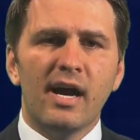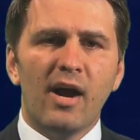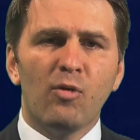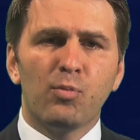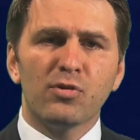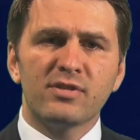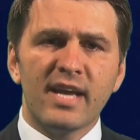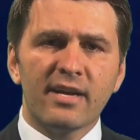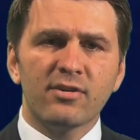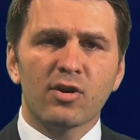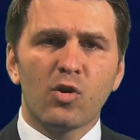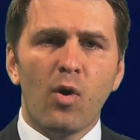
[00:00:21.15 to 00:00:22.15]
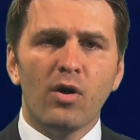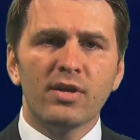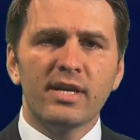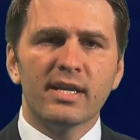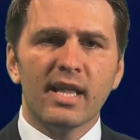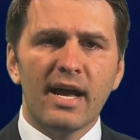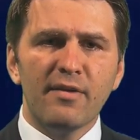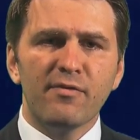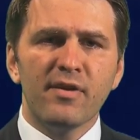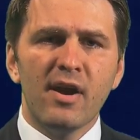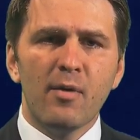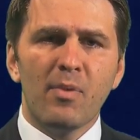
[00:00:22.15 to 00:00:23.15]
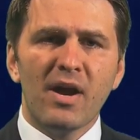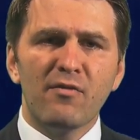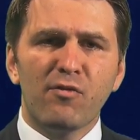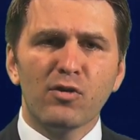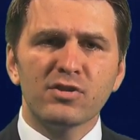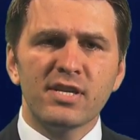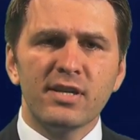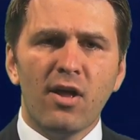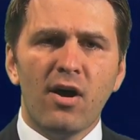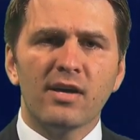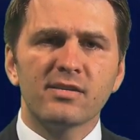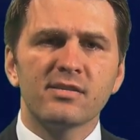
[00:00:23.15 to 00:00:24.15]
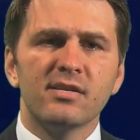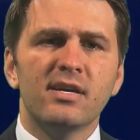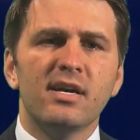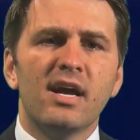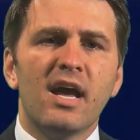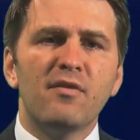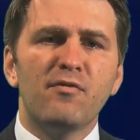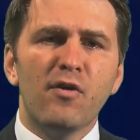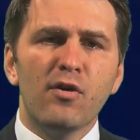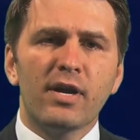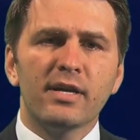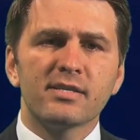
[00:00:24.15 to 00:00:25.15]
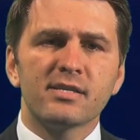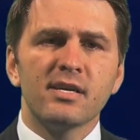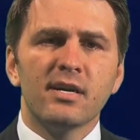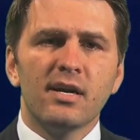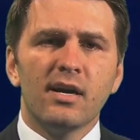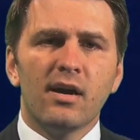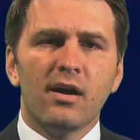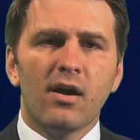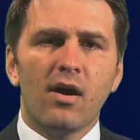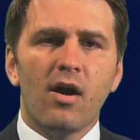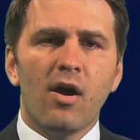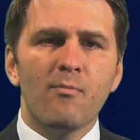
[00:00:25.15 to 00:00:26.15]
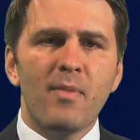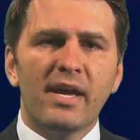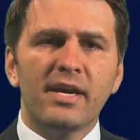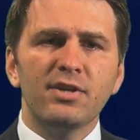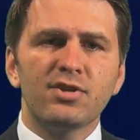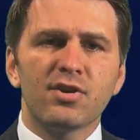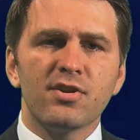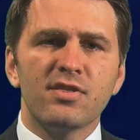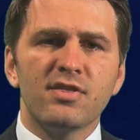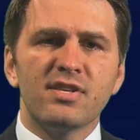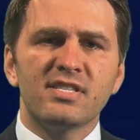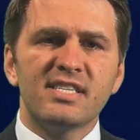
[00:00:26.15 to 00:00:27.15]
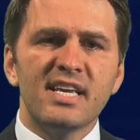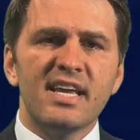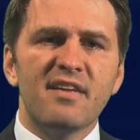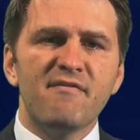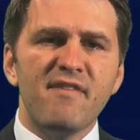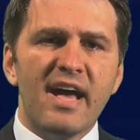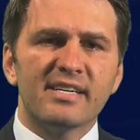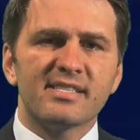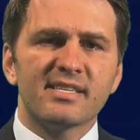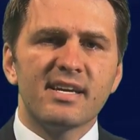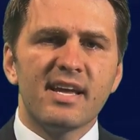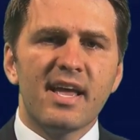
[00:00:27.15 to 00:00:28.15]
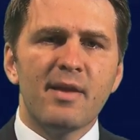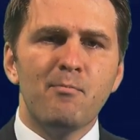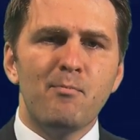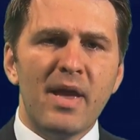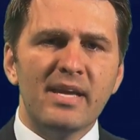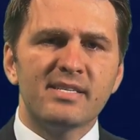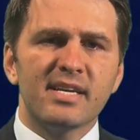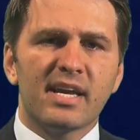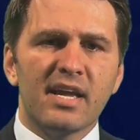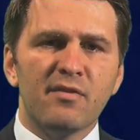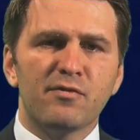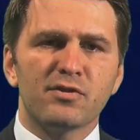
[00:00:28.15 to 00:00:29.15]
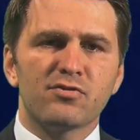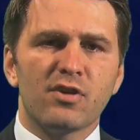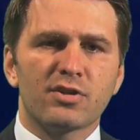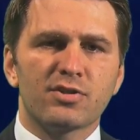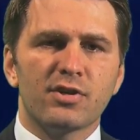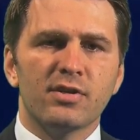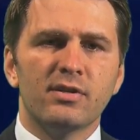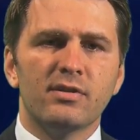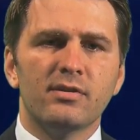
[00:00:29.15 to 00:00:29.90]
I'll protect our quality of life by enforcing laws and focus on making sure the city invests in basic infrastructure.